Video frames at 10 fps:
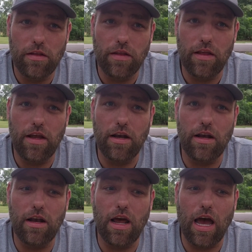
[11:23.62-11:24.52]

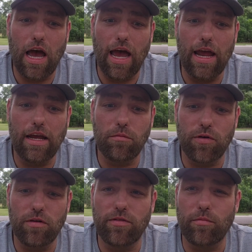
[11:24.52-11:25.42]
then I could
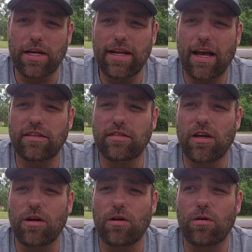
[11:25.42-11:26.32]
prove that my taxes
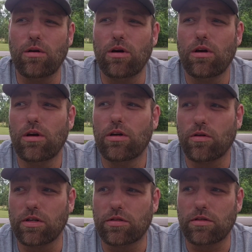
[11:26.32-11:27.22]
go
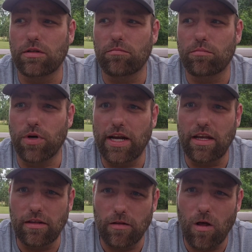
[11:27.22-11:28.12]
towards
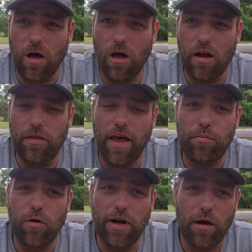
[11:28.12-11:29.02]
breaking the law, and at
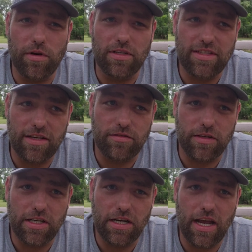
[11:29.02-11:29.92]
that point I'm an
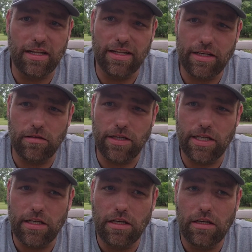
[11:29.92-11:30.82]
accessory. And
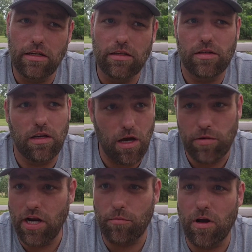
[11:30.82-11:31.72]
legally, I'm
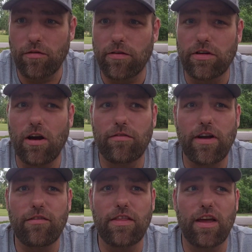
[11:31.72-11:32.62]
running for sheriff
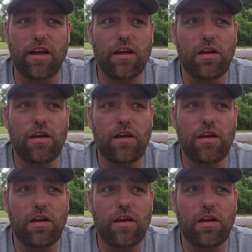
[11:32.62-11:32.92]
and everything,